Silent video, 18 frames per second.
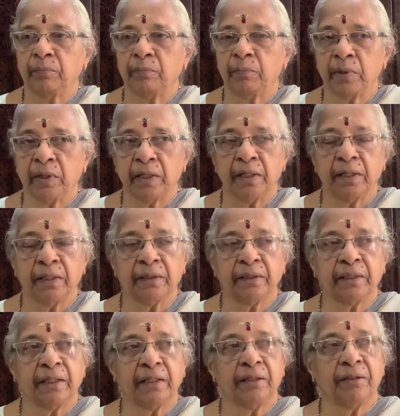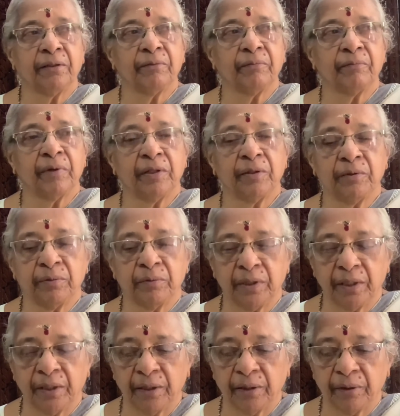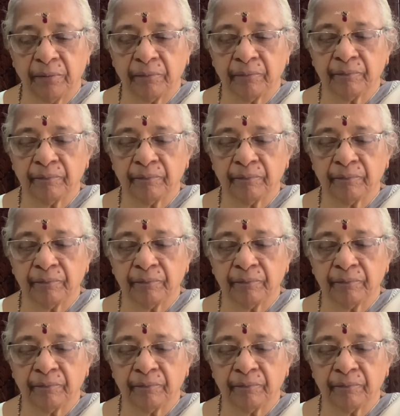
bath and went to the